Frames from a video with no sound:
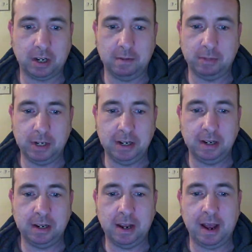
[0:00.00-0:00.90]

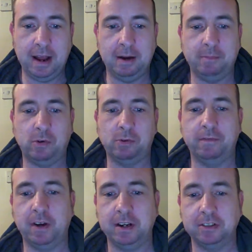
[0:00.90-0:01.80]
completely
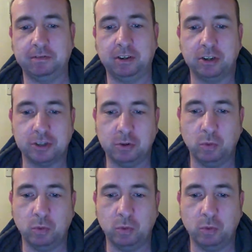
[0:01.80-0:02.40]
revised version.